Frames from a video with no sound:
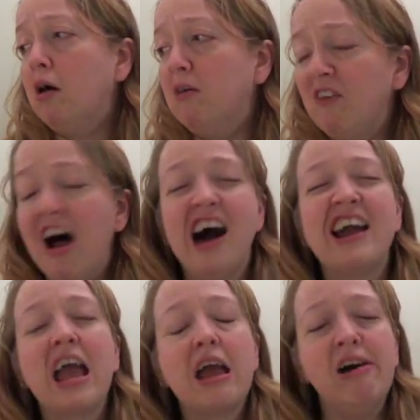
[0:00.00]

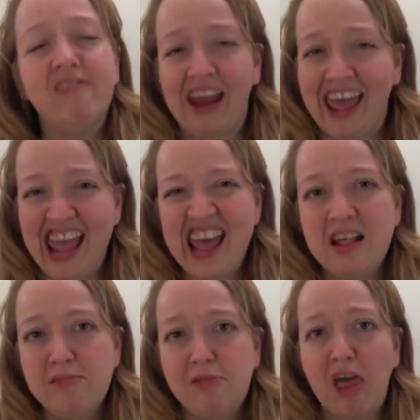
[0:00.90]
walking away
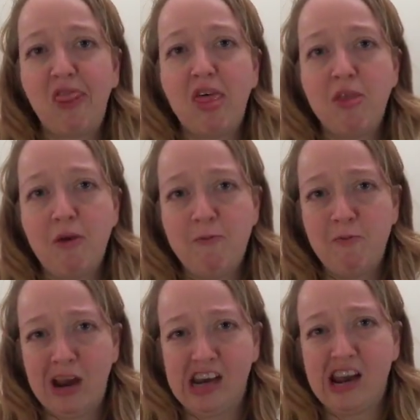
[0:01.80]
rather than
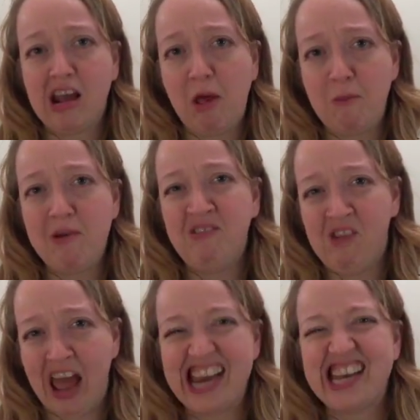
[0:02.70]
putting up a
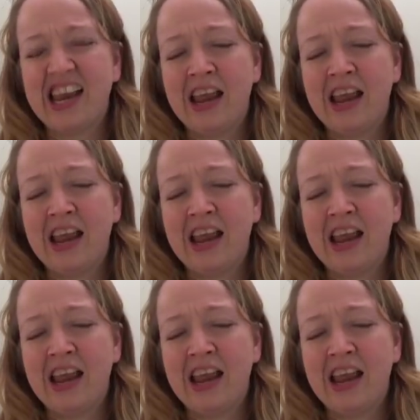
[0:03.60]
fight,